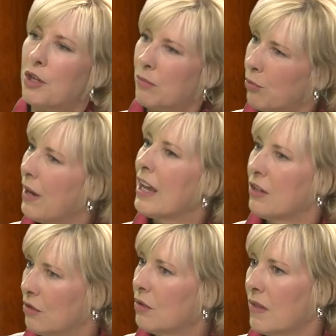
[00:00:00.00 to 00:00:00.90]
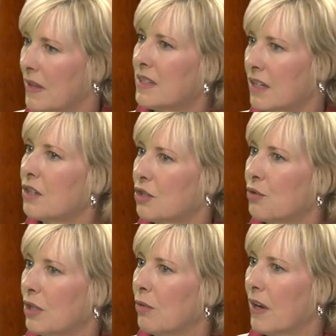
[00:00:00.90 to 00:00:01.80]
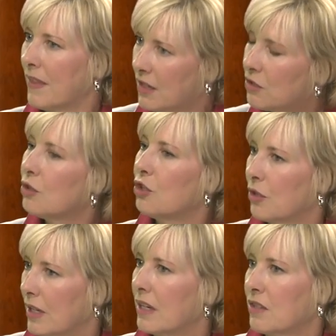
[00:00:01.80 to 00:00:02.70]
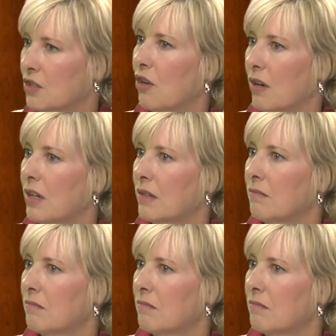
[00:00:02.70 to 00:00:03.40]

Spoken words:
that are brand new to this industry, right? That's who you're getting started.